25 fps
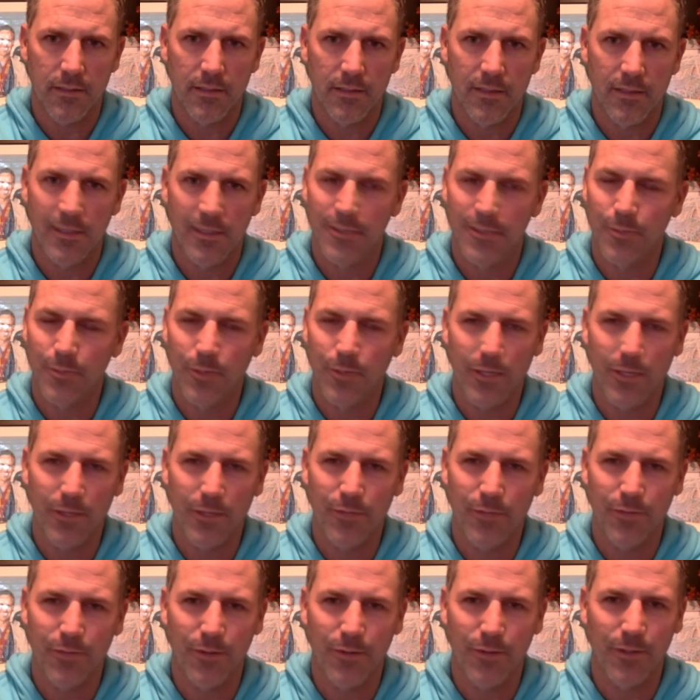It's what you
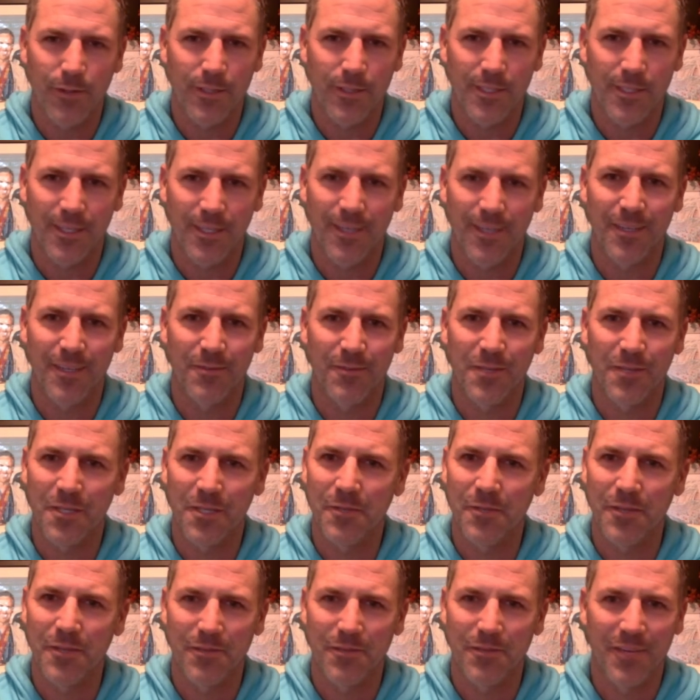focused on and what
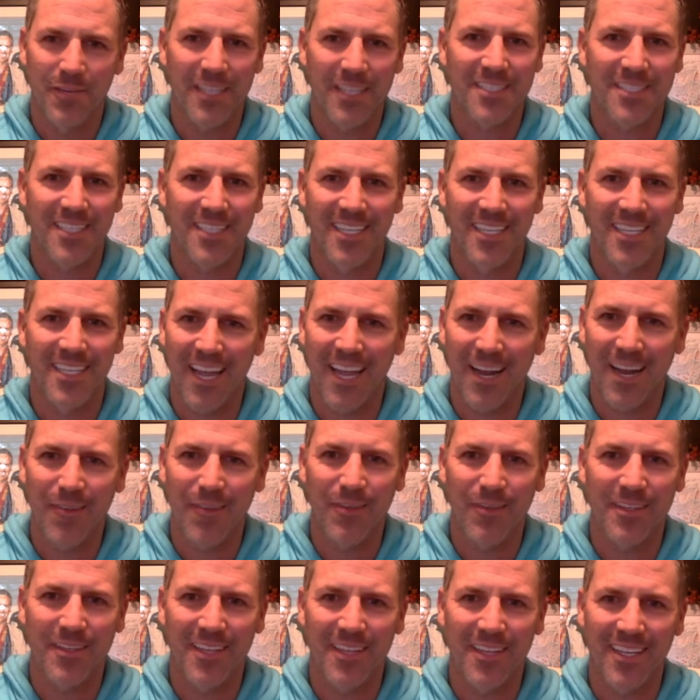you've invested
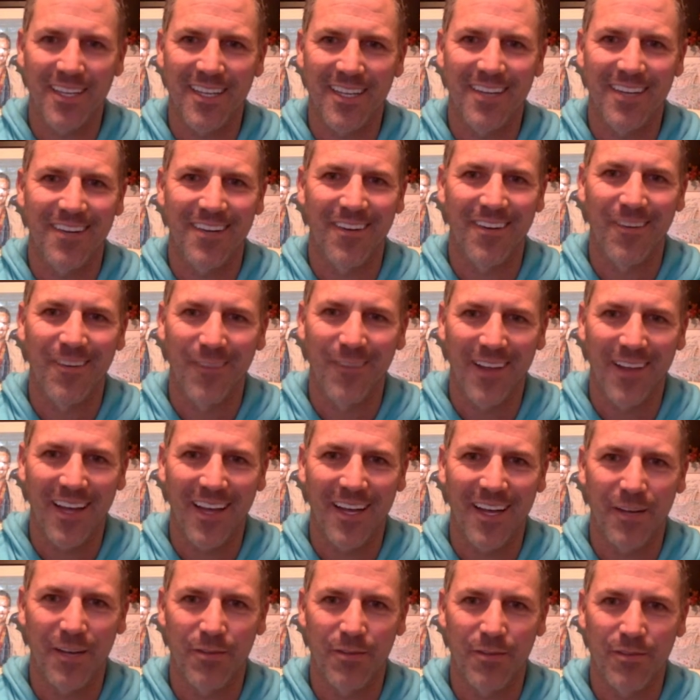everything in your whole
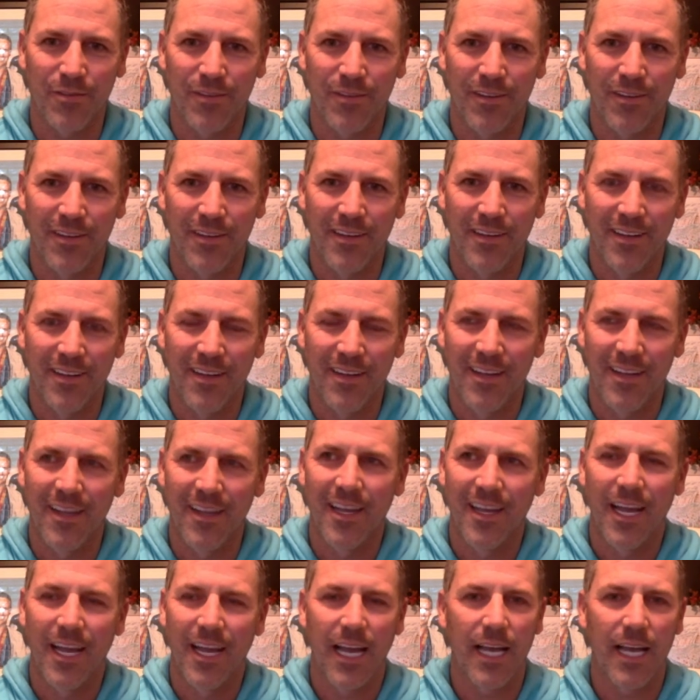life.
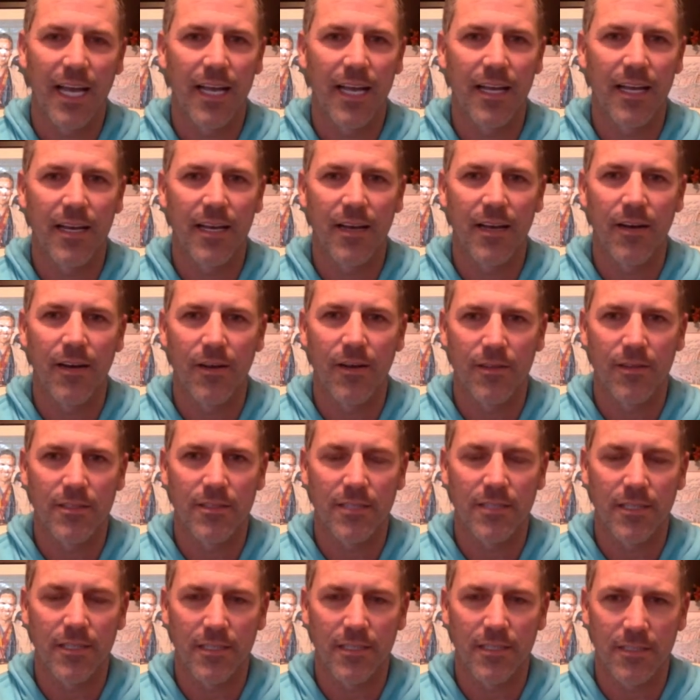And all of a
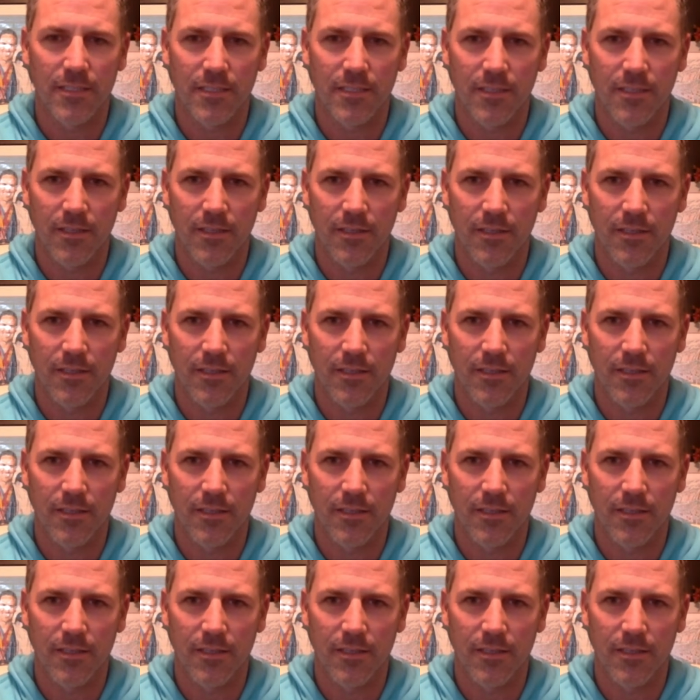sudden it's gone.